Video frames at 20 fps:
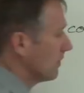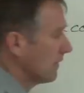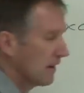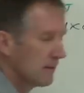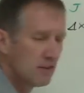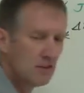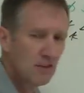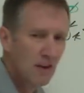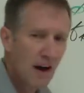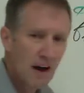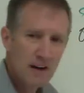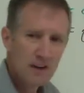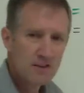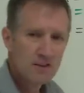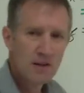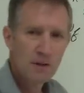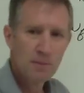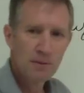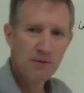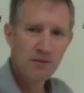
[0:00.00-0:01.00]
That's not a
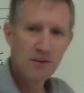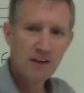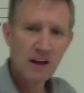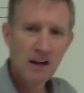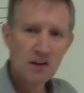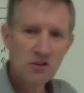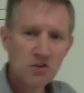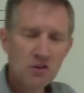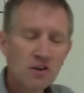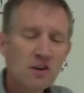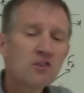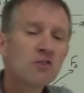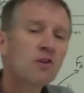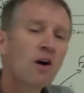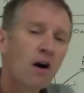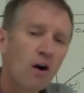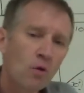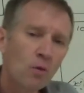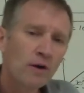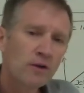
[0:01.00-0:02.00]
simplification, it's
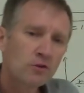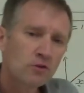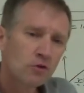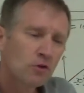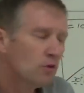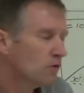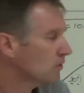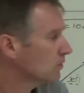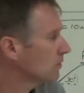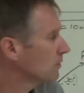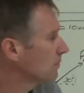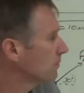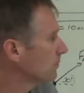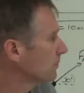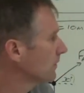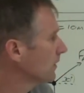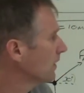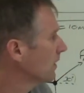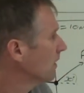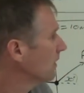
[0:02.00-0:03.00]
always true.
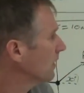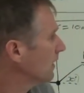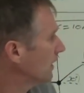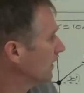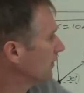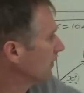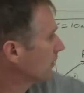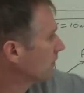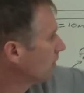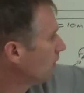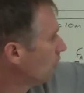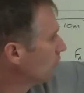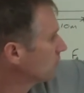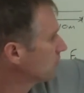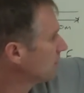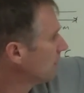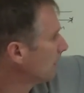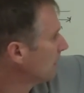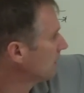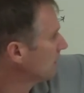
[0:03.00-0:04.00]
And the
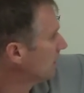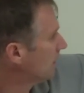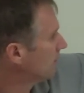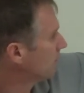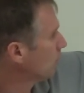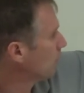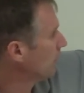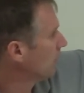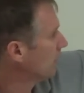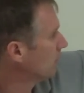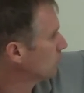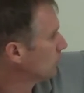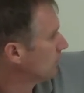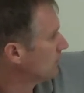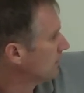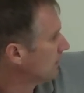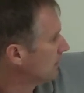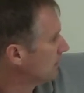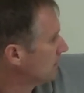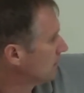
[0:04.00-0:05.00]
cosine of
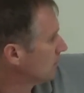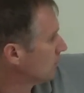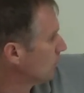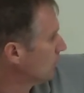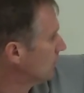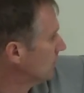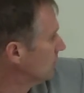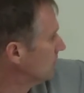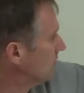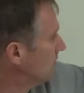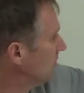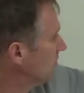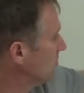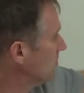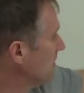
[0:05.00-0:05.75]
180 degrees is